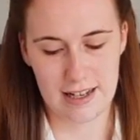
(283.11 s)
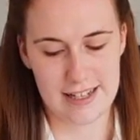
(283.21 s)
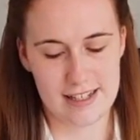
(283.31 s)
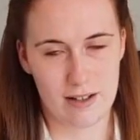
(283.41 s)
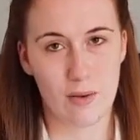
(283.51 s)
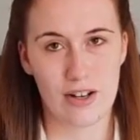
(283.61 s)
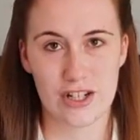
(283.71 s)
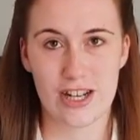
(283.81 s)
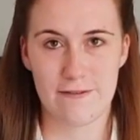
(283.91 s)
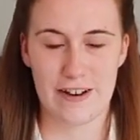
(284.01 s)
It's quite a
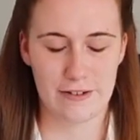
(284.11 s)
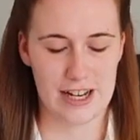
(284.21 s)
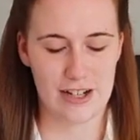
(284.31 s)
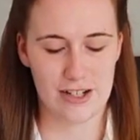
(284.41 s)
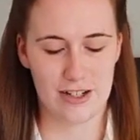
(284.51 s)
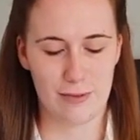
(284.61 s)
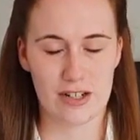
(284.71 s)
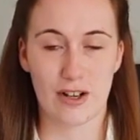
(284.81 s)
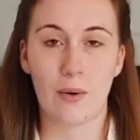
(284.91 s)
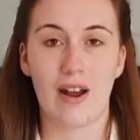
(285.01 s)
sheer foundation,
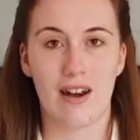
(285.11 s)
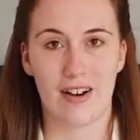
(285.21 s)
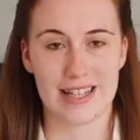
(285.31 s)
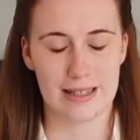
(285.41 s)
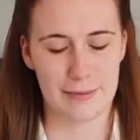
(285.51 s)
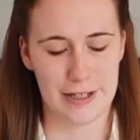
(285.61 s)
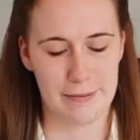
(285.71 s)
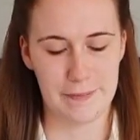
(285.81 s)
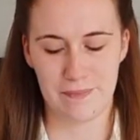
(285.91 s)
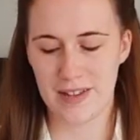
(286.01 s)
which I quite like at the
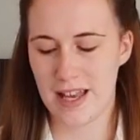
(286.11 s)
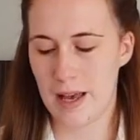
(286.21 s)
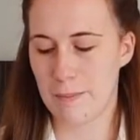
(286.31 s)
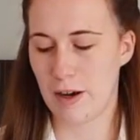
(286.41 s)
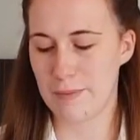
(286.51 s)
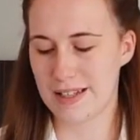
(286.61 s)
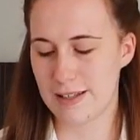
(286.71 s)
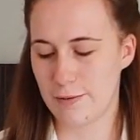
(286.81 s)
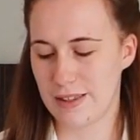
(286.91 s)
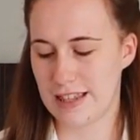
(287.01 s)
moment. But I mix
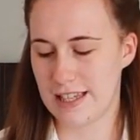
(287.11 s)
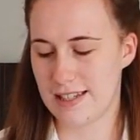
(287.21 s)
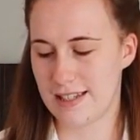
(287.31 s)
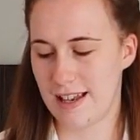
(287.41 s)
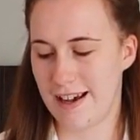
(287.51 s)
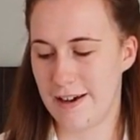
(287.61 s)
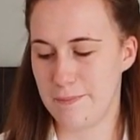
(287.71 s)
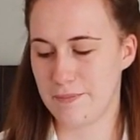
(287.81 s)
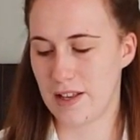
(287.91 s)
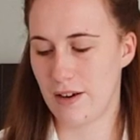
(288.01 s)
it with this
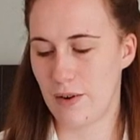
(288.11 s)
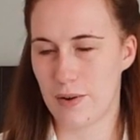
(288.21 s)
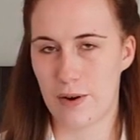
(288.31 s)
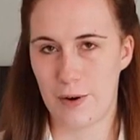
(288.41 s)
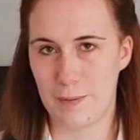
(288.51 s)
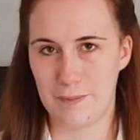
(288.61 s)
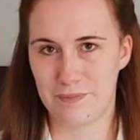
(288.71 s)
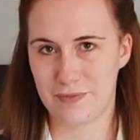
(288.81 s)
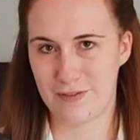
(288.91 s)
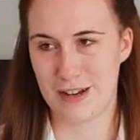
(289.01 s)

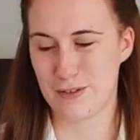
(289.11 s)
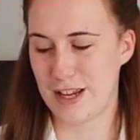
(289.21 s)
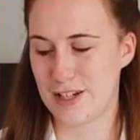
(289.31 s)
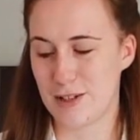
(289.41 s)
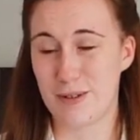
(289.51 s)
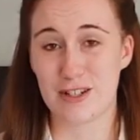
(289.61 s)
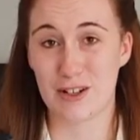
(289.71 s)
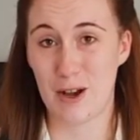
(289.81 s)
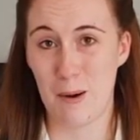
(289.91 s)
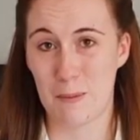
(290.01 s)
Lancome foundation, which I
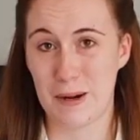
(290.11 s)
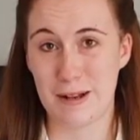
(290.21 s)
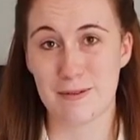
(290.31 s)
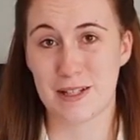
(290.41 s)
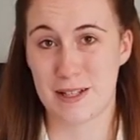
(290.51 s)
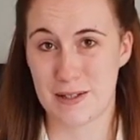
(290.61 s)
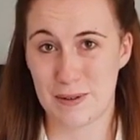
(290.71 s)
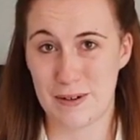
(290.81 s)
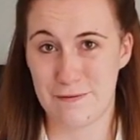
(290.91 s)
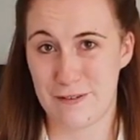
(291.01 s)
can't pronounce because it's
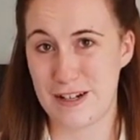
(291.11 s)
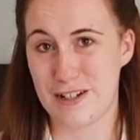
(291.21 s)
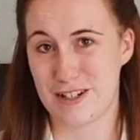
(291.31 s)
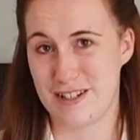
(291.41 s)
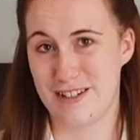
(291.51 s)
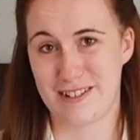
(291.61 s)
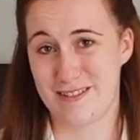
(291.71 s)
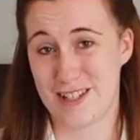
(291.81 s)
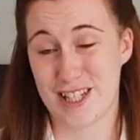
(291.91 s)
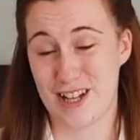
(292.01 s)
all in French and I
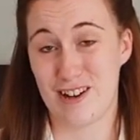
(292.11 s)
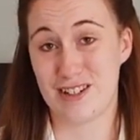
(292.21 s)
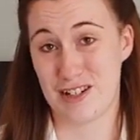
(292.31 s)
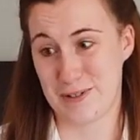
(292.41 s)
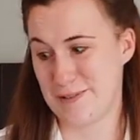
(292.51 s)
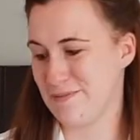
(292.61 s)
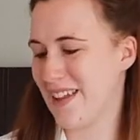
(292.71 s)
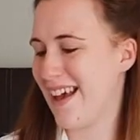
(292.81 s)
just can't do it.